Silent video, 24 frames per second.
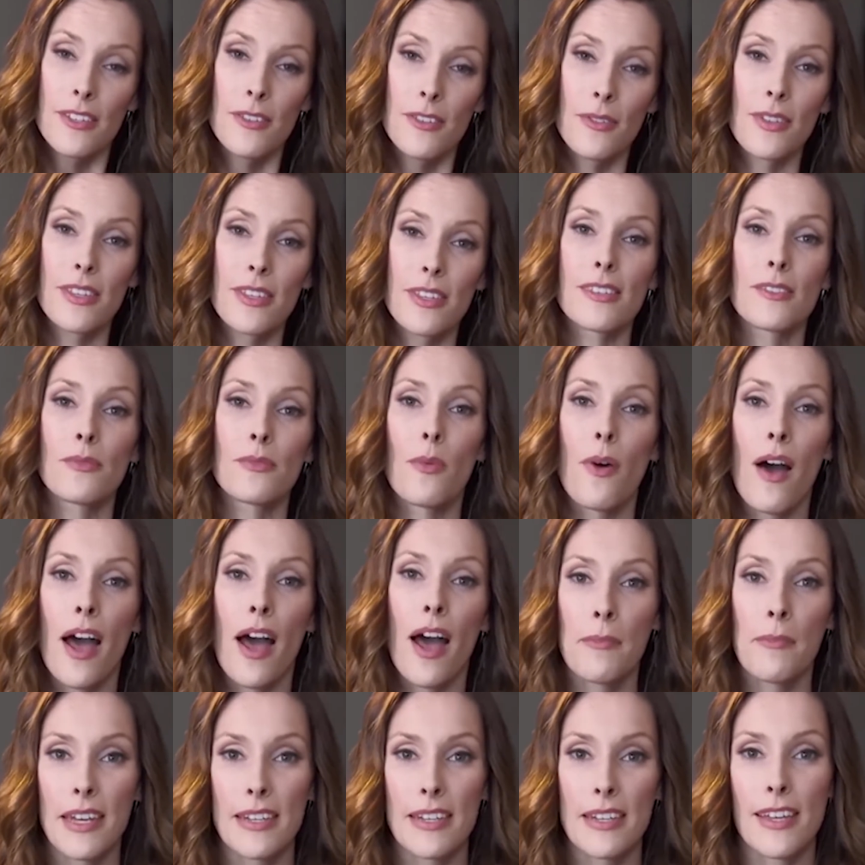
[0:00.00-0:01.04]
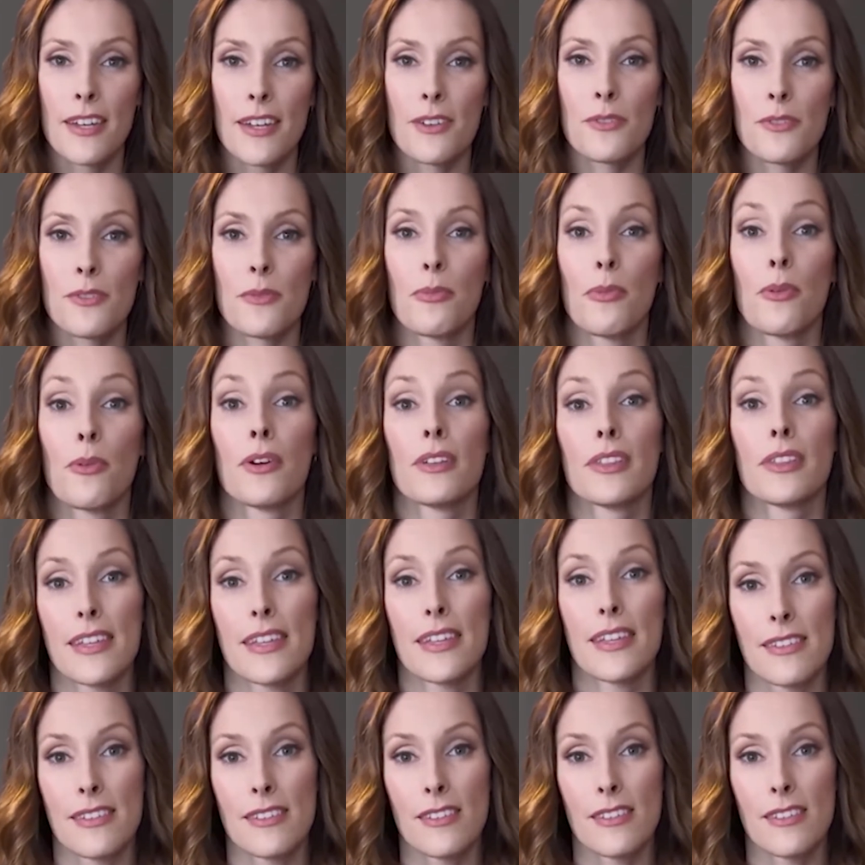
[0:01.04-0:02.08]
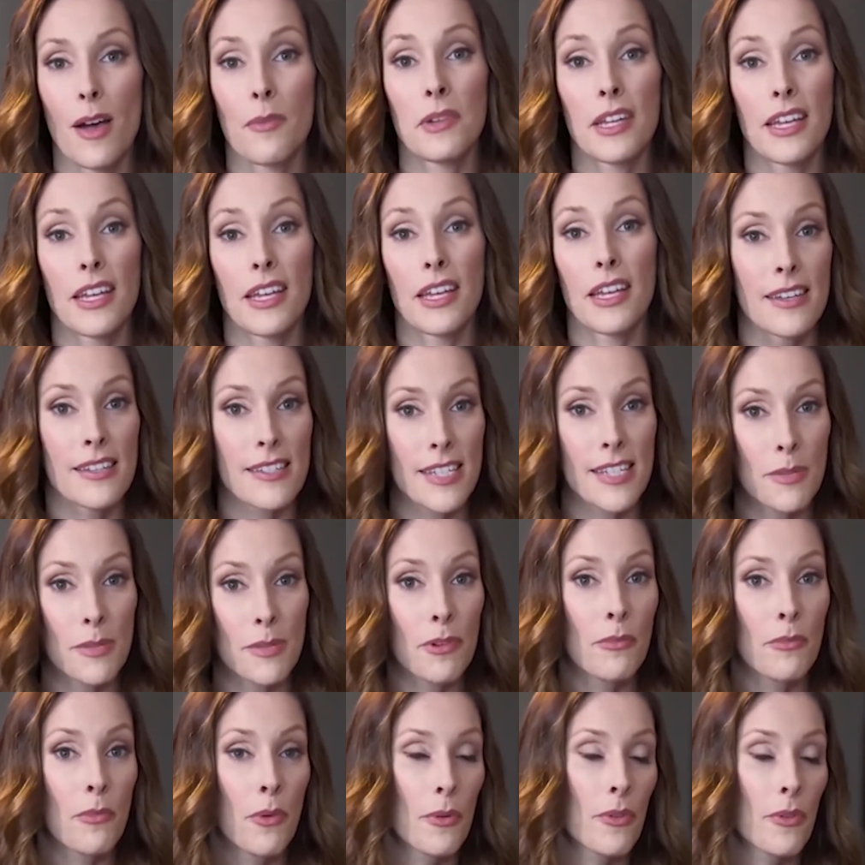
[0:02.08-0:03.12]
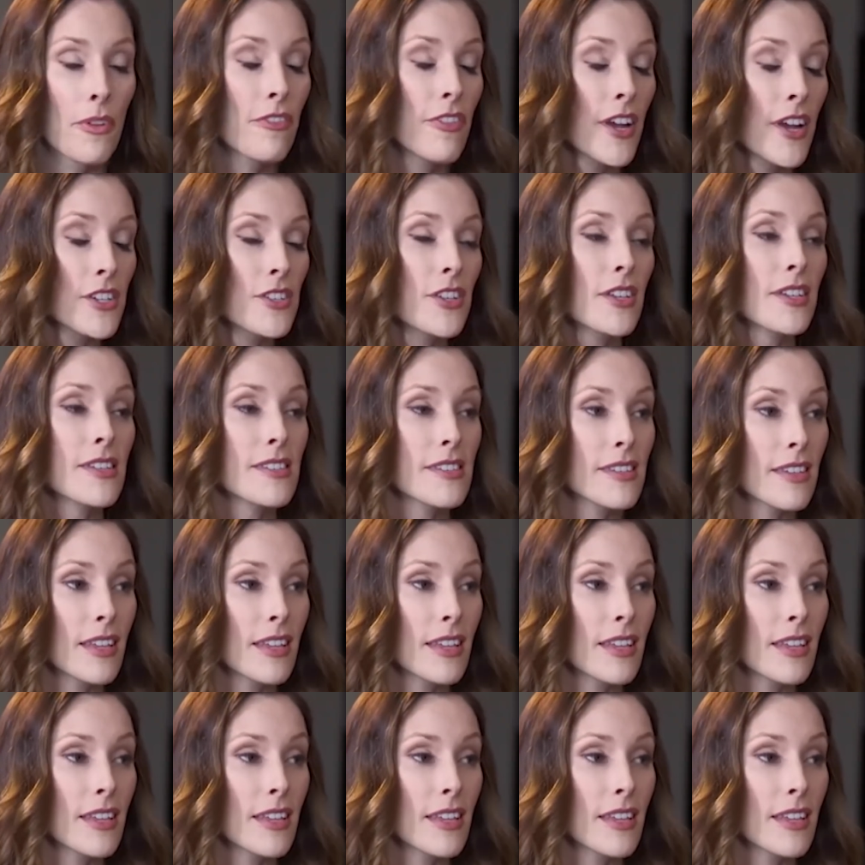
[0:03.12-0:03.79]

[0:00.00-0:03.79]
So this is why meditators report less insomnia and deeper, more refreshing